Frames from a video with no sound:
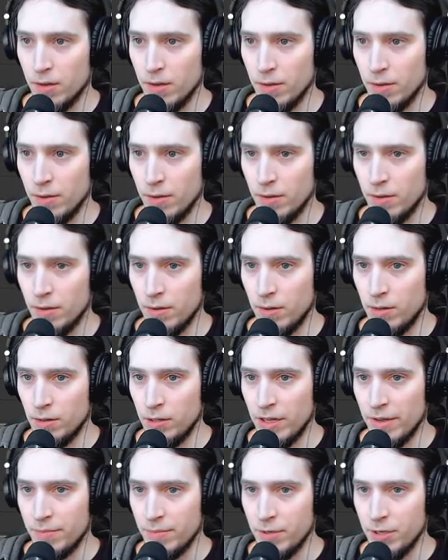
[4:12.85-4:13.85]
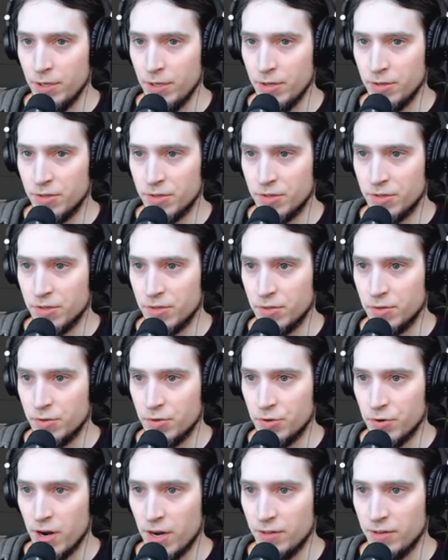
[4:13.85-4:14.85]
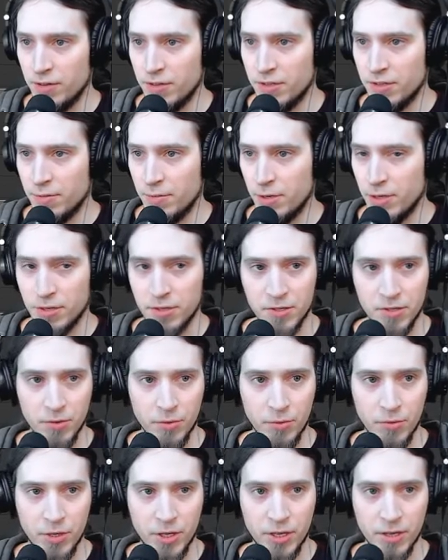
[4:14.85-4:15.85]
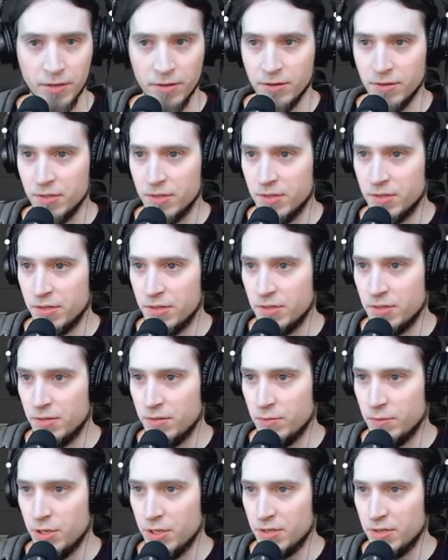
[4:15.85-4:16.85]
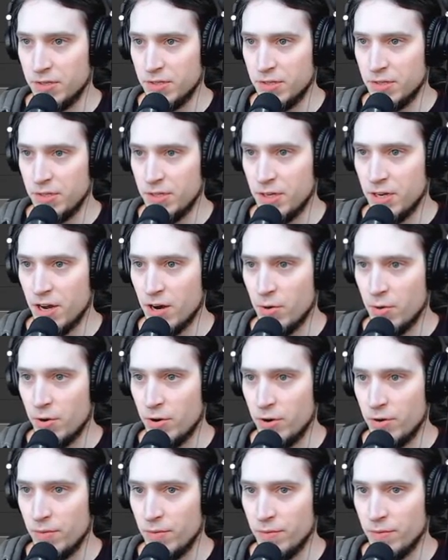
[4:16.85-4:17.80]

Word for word: Uh, let me track this a bit so you can we can see our